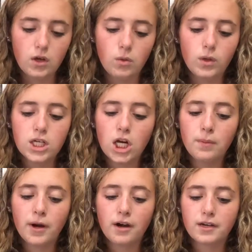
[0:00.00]
Which Harry
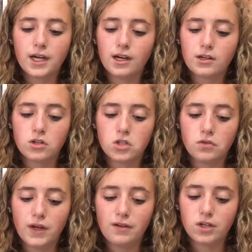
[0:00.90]
Potter character is your
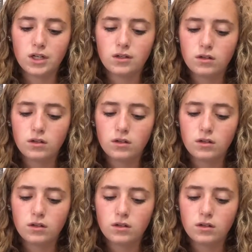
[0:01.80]
favorite?